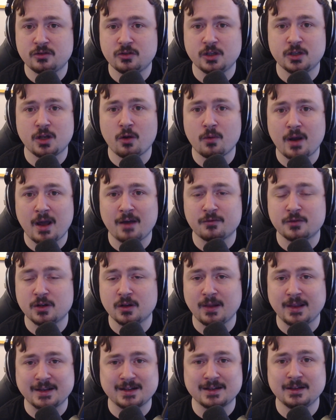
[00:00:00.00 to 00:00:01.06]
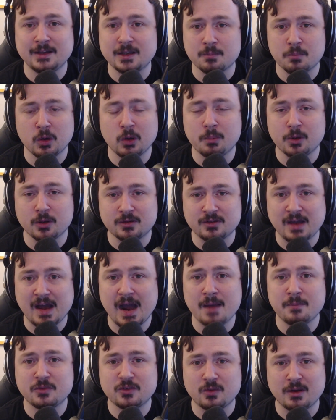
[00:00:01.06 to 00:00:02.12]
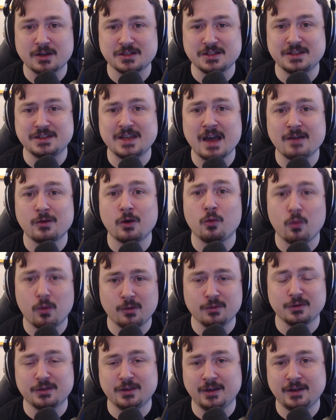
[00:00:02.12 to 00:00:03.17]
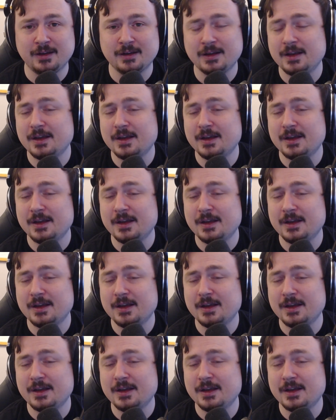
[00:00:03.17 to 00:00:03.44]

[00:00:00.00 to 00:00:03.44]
You don't have to like click multiple times to actually gather one thing.